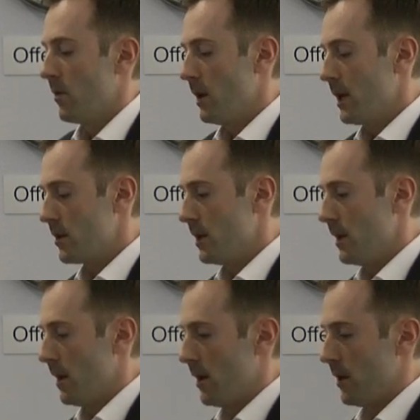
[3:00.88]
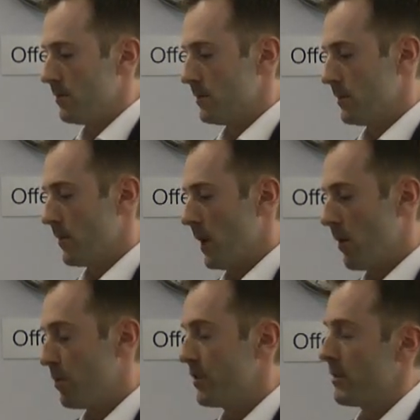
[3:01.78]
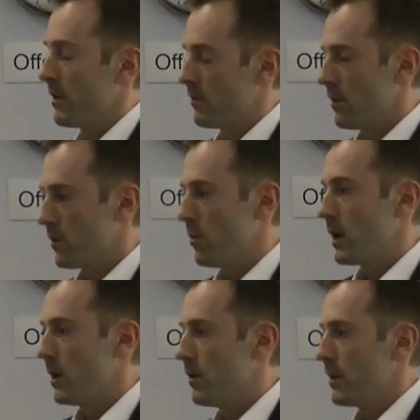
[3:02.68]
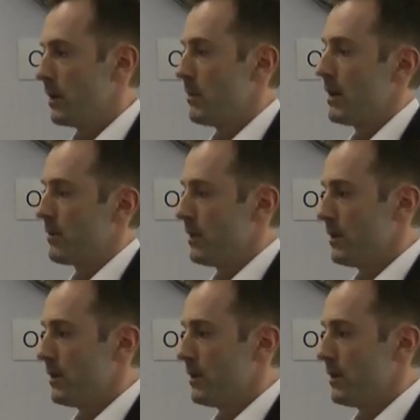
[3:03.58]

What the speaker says: Well, actually, our business has grown quite a lot in the past